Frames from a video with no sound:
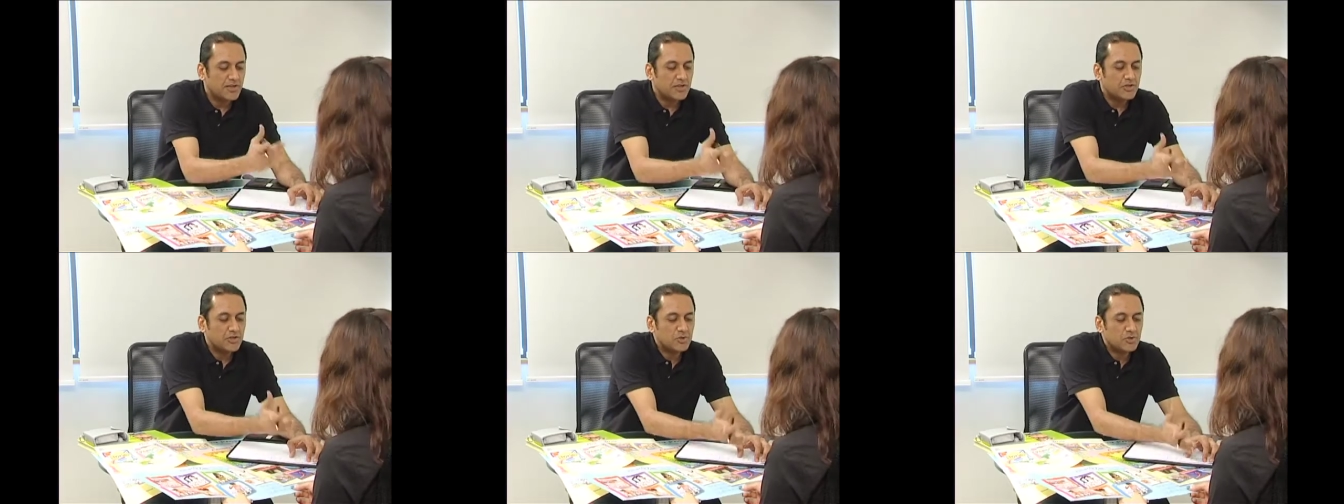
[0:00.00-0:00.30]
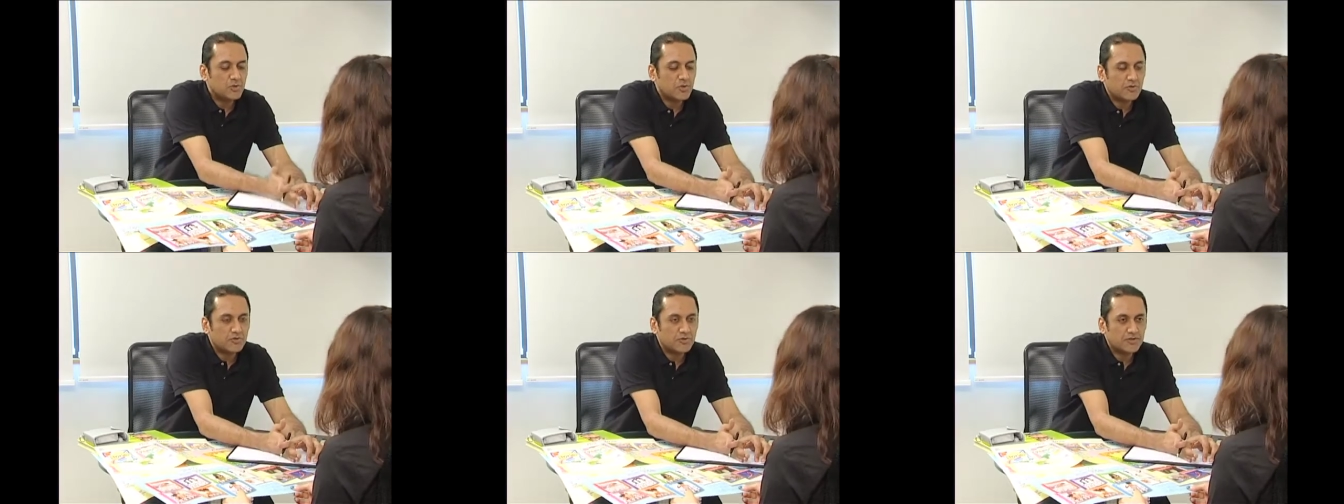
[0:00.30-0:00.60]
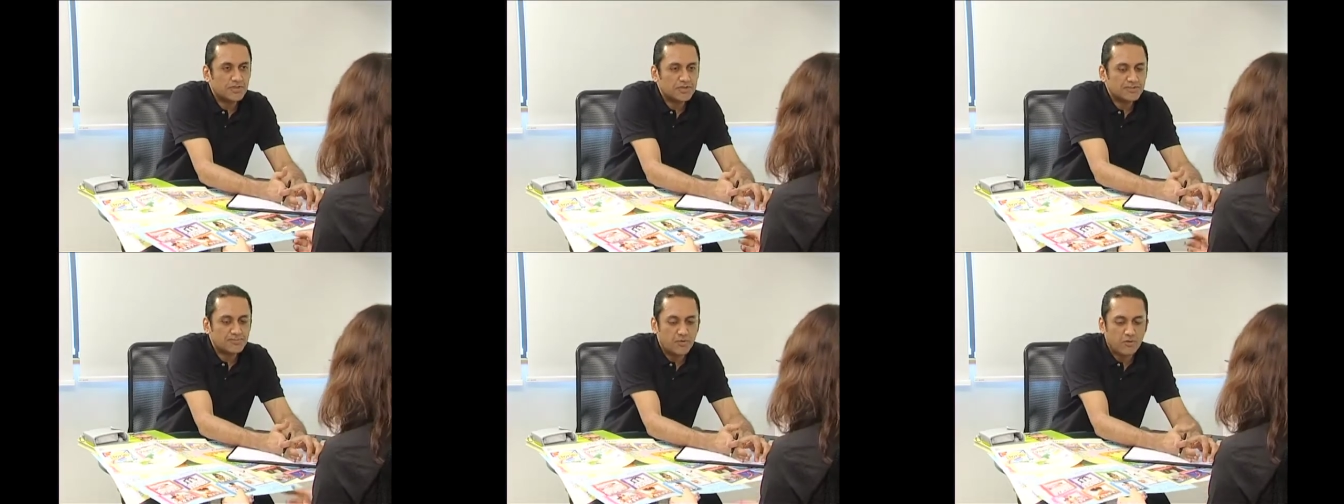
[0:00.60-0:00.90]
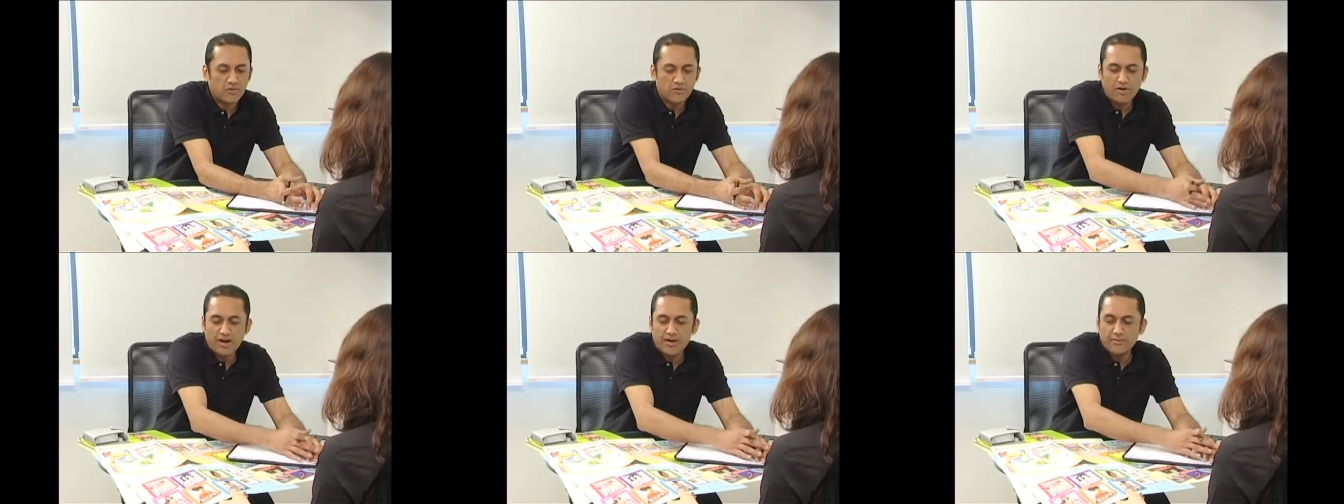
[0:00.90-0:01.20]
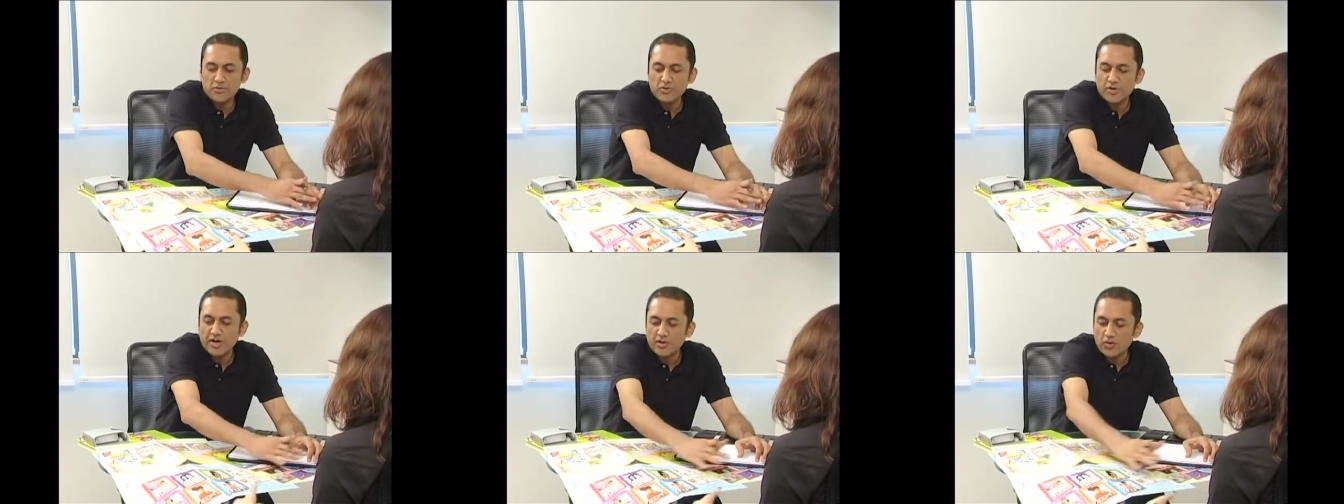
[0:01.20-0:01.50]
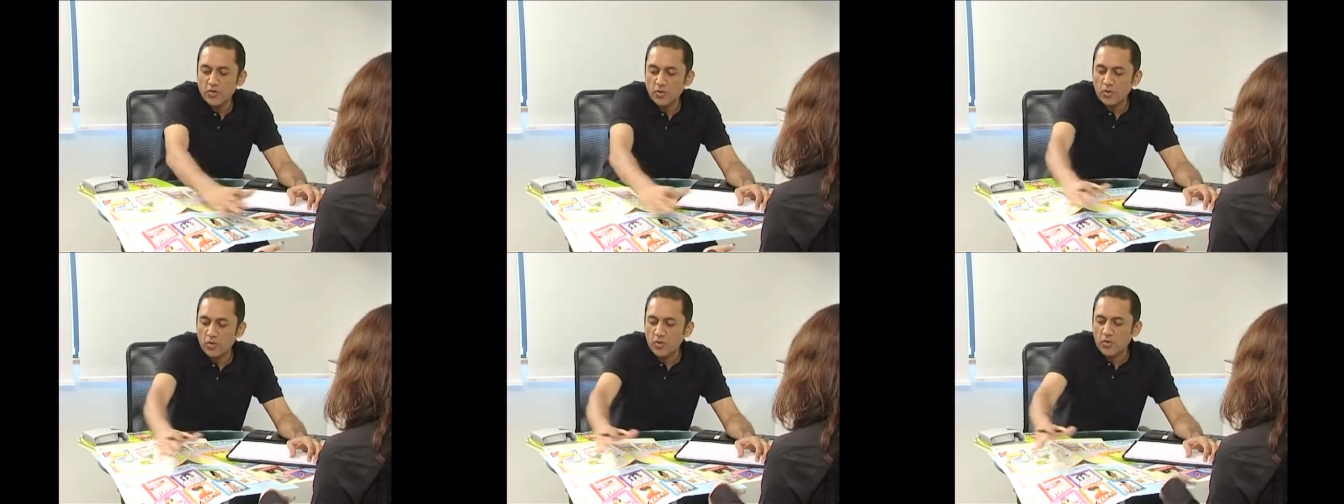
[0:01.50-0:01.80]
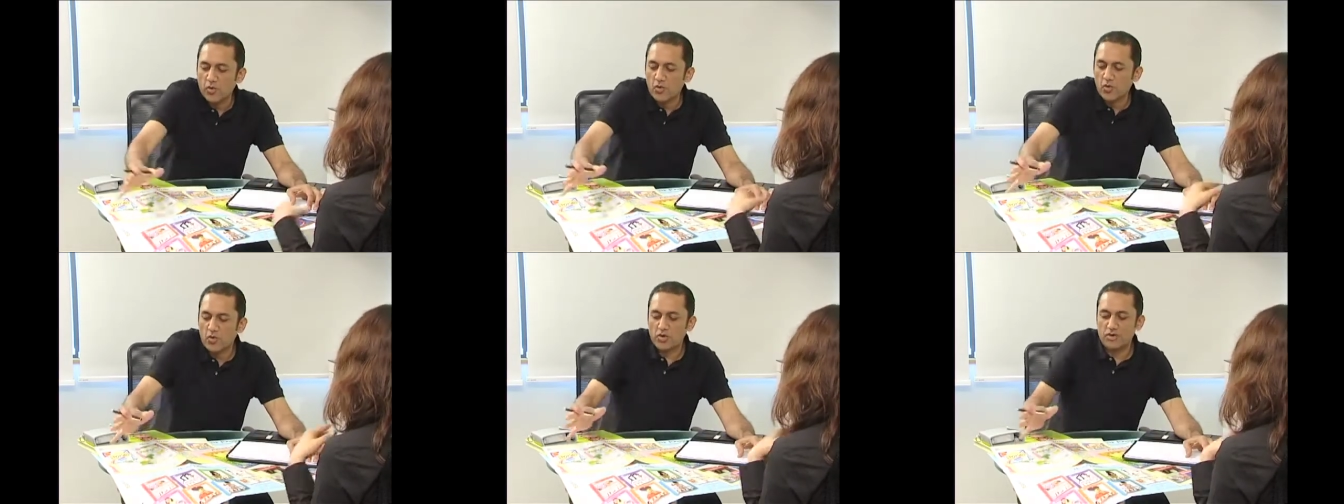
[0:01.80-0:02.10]
you go for this program, you get
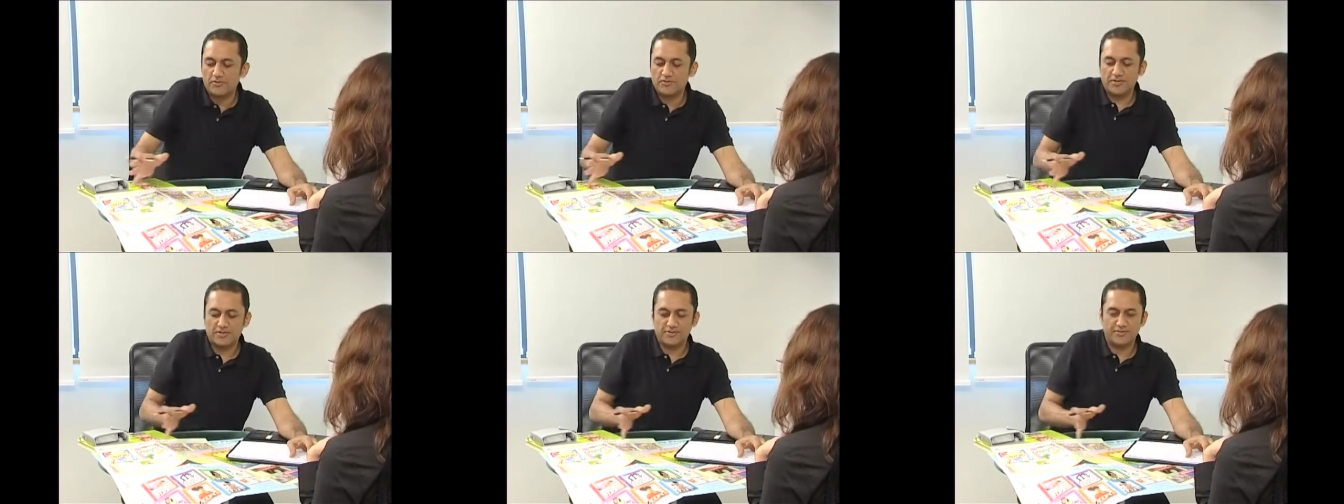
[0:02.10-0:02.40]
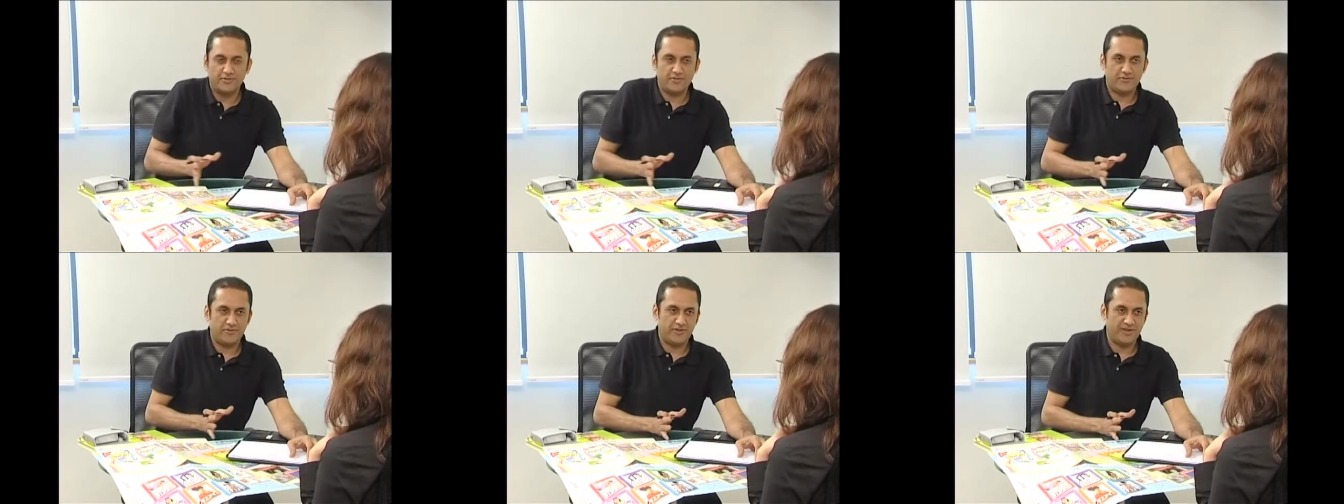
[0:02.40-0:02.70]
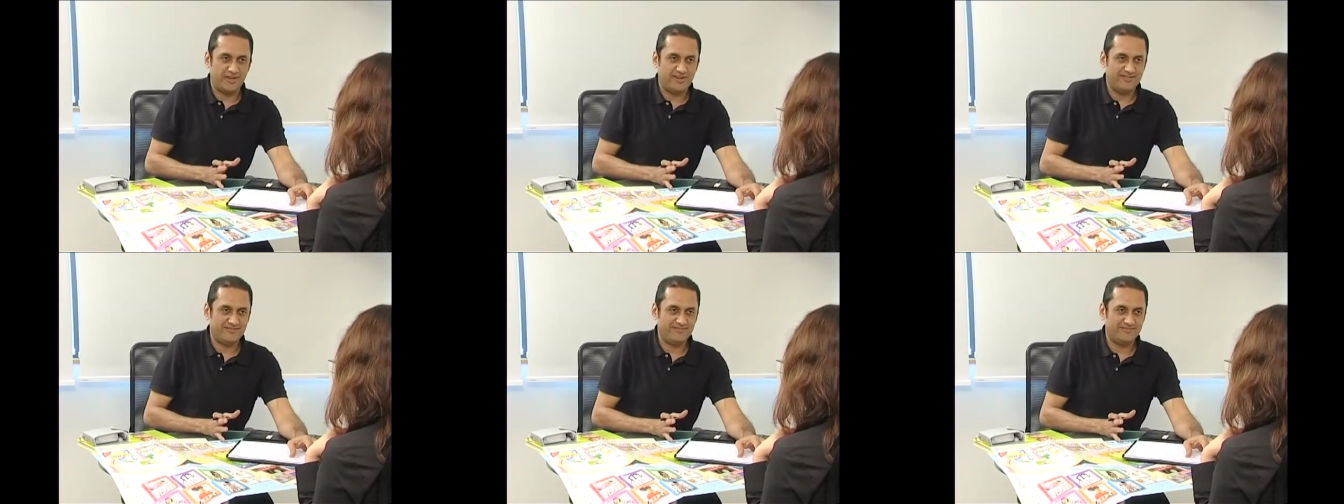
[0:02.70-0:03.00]
all of this for free.